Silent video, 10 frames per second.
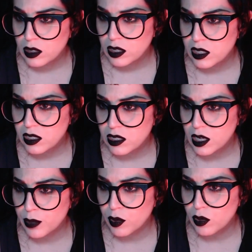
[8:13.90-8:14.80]

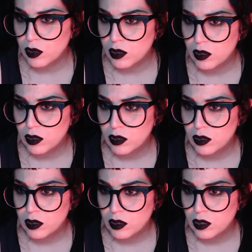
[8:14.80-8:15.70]
disable,
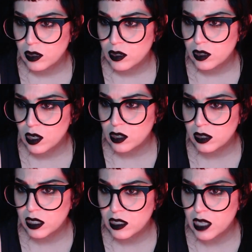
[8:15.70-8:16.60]
toggle
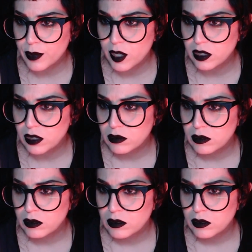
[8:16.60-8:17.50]
disabled.
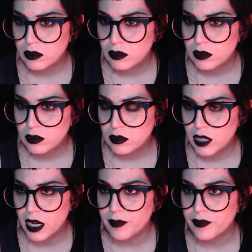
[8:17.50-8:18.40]

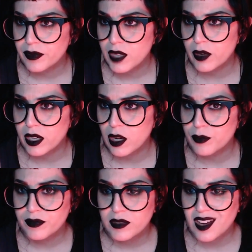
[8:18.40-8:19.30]
Yeah, there we go.
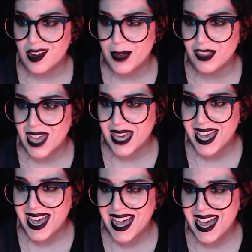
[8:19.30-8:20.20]
Sorry about that.
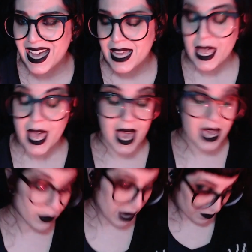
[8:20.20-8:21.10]
Haha.
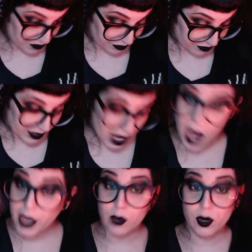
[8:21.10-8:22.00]
anyway,
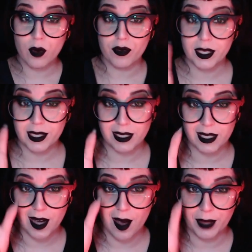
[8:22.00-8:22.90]
I don't know if this is a
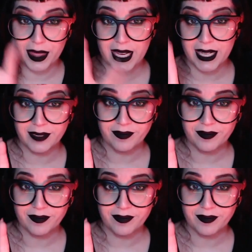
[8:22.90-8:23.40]
common thing,